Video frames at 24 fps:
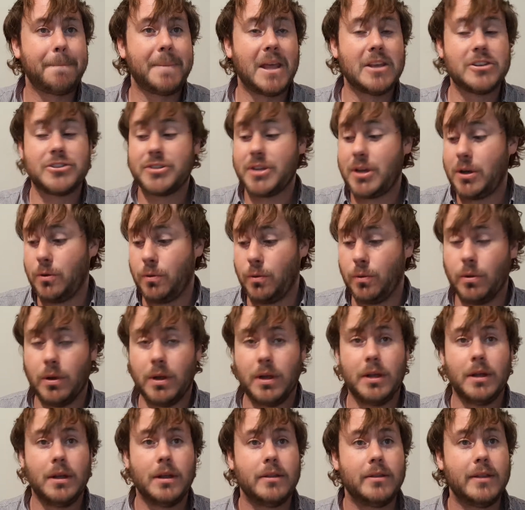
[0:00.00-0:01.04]
So
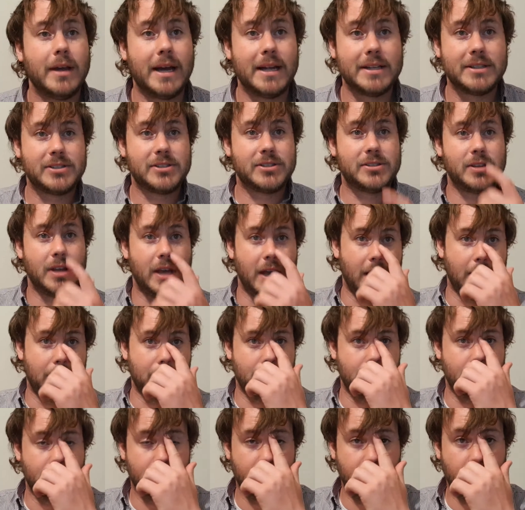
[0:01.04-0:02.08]
that's
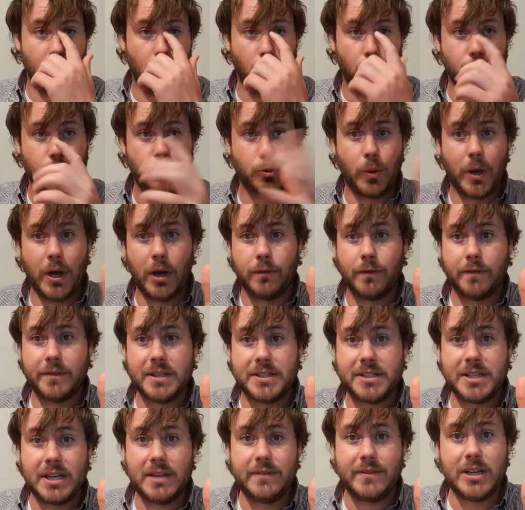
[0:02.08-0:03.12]
all 12 of the
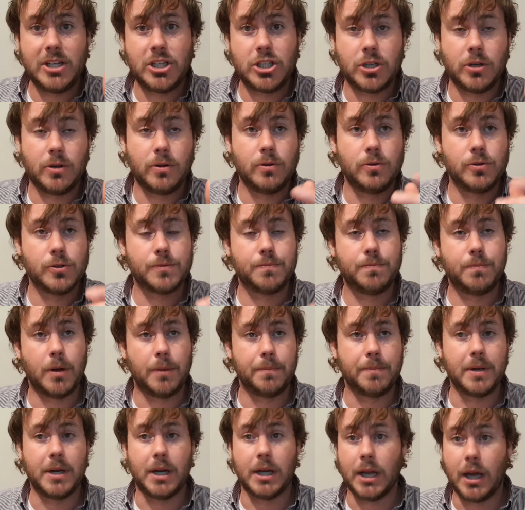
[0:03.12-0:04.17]
TV show's
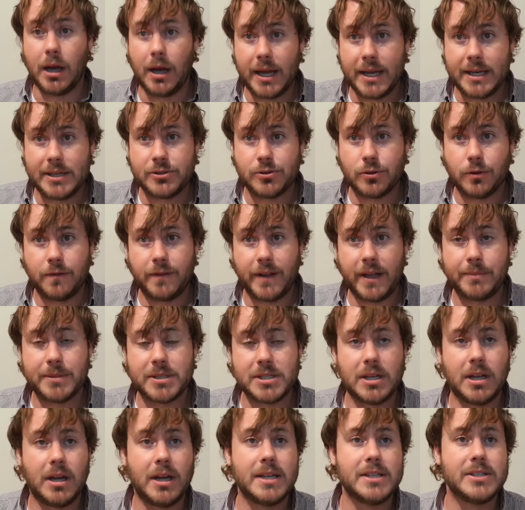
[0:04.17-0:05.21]
popular lines or
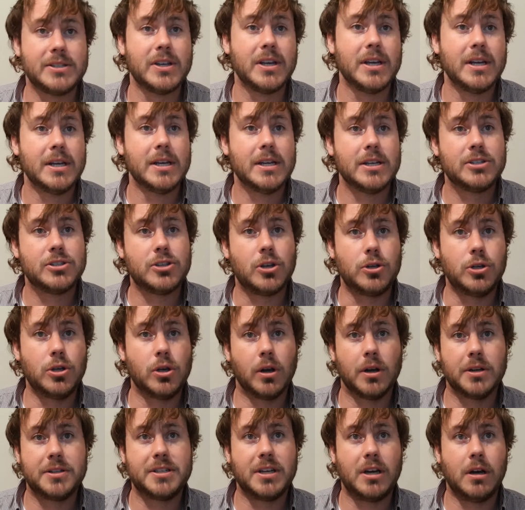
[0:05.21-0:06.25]
famous lines. So you've
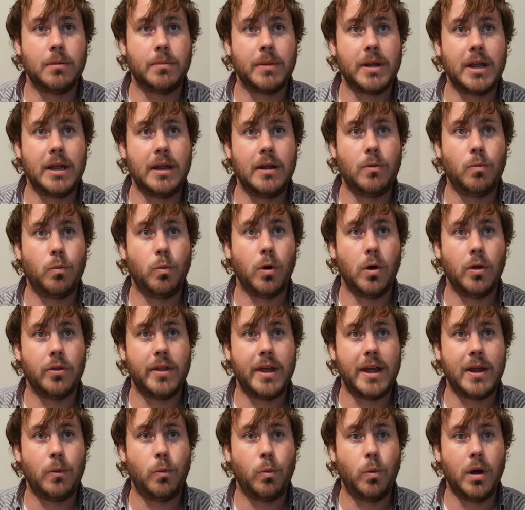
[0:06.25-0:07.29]
got to tell me what
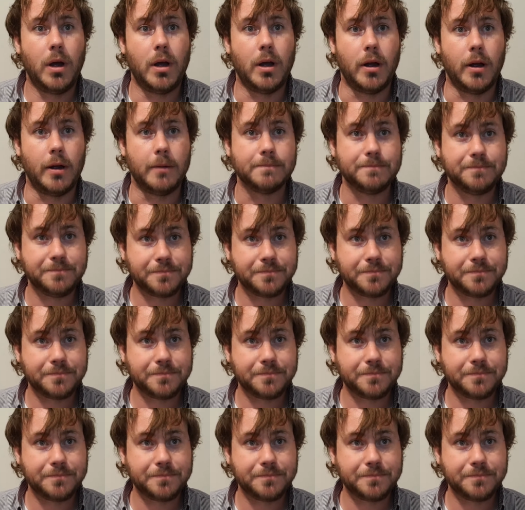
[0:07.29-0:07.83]
they were.